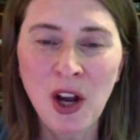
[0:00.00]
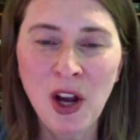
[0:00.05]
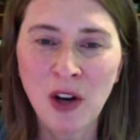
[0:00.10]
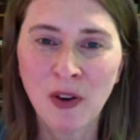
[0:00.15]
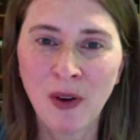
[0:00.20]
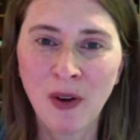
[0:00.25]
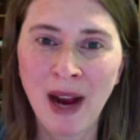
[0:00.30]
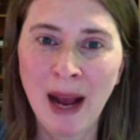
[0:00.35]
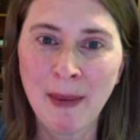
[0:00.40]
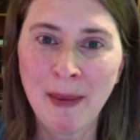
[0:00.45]

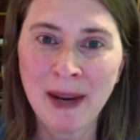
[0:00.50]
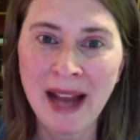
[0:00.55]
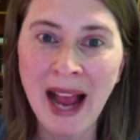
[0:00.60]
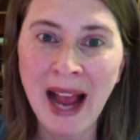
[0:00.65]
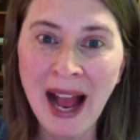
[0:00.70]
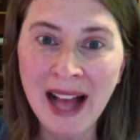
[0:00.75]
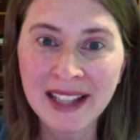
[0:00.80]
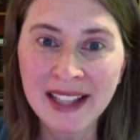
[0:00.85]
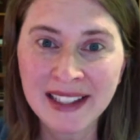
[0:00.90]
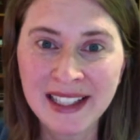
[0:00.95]
grab an
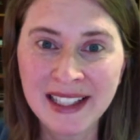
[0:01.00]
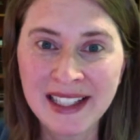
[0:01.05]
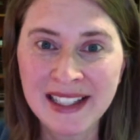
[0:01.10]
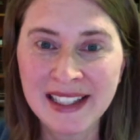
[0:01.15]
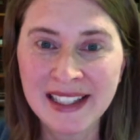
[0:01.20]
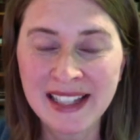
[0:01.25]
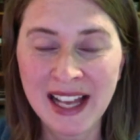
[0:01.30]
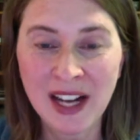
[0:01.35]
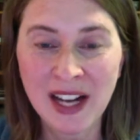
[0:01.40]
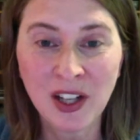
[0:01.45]
atlas
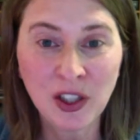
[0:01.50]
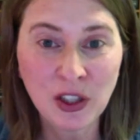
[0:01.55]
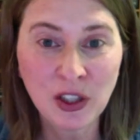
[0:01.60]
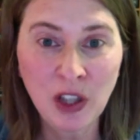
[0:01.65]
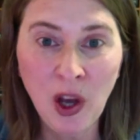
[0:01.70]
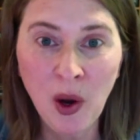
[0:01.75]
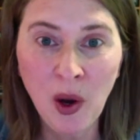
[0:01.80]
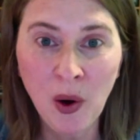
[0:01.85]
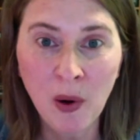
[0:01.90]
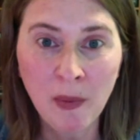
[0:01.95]
and a
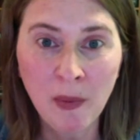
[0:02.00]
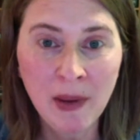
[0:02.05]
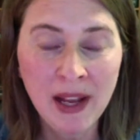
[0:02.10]
globe,